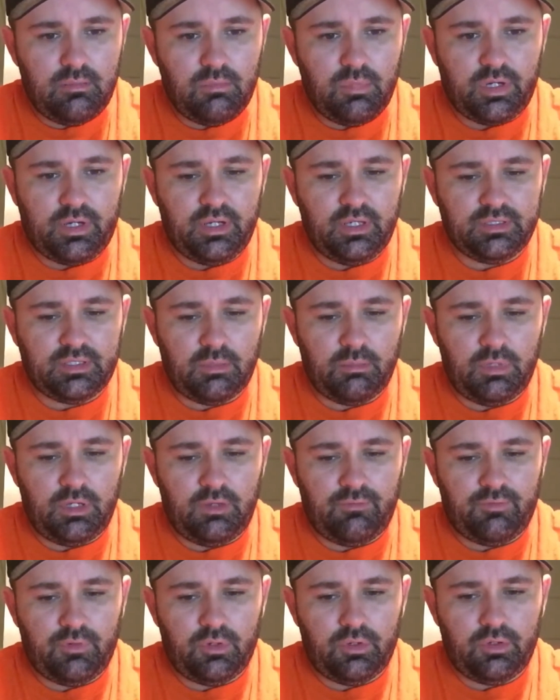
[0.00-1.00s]
Because I mean,
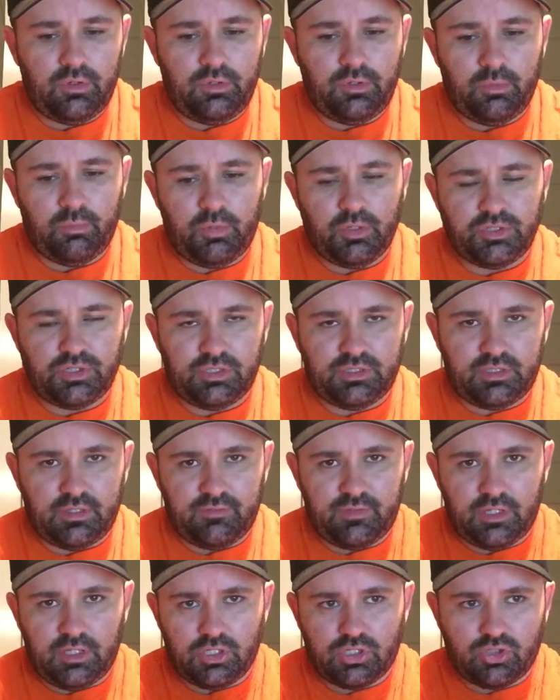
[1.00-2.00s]
if you're you're pushing
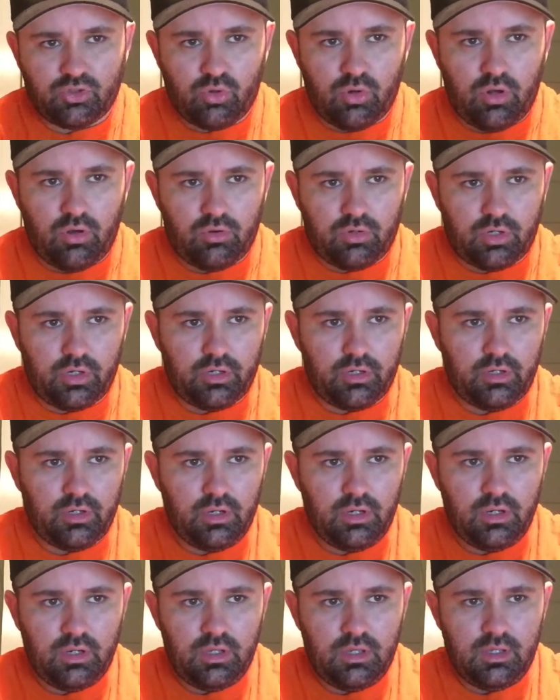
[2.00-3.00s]
yourself to get
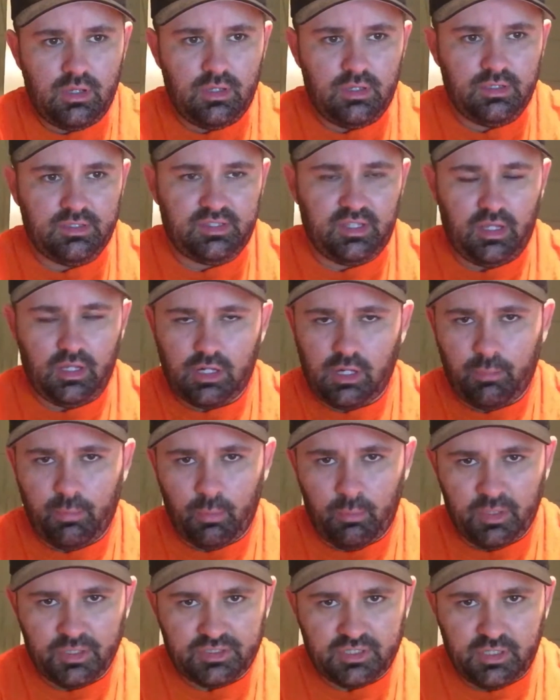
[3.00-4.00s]
stronger, say a
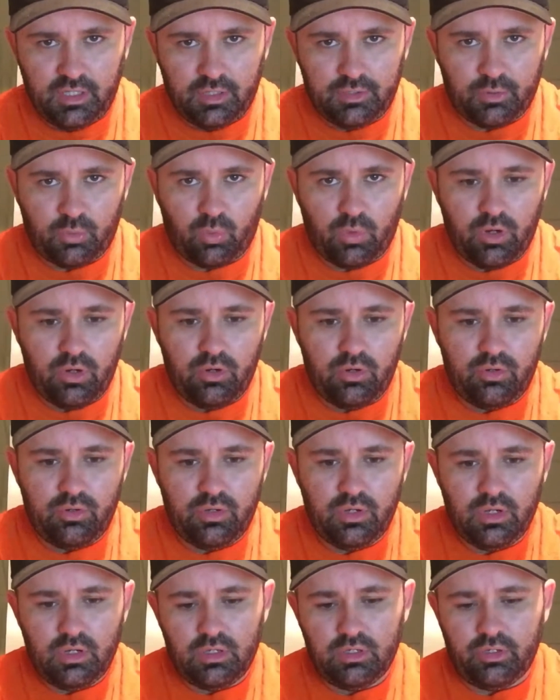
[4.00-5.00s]
couple months down the
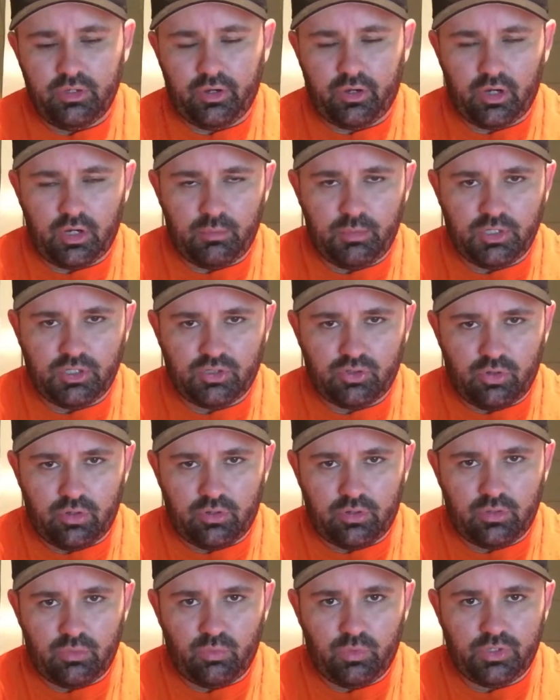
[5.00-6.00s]
road, you're going to be
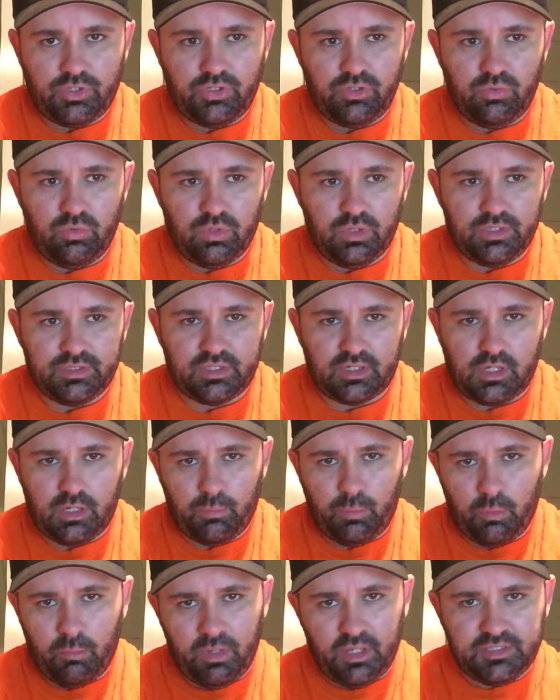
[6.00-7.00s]
stronger than what you was a
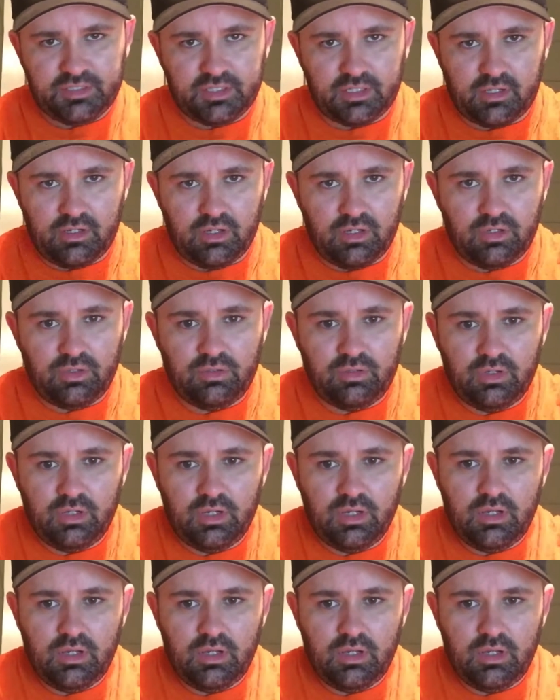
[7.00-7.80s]
couple months ago.